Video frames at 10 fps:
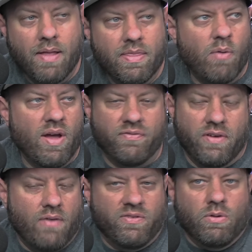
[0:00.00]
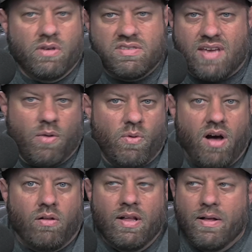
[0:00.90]
That way, if you if you say,
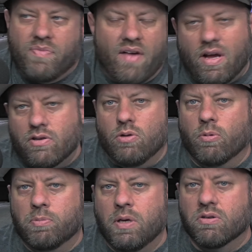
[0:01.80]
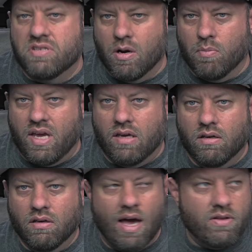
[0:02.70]
well, I've got two repeaters near me,
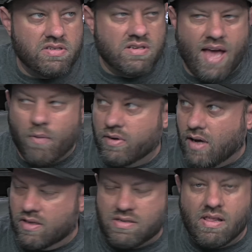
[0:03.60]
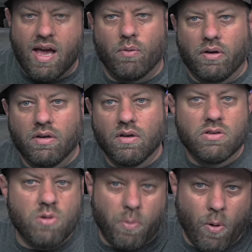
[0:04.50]
I listen to that one, I listen to that one.
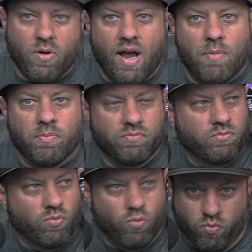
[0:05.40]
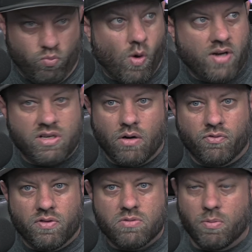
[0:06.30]
So program one channel
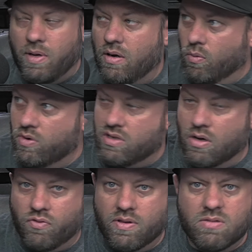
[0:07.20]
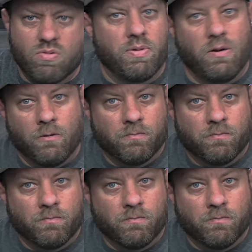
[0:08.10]
for this repeater and one channel for this repeater.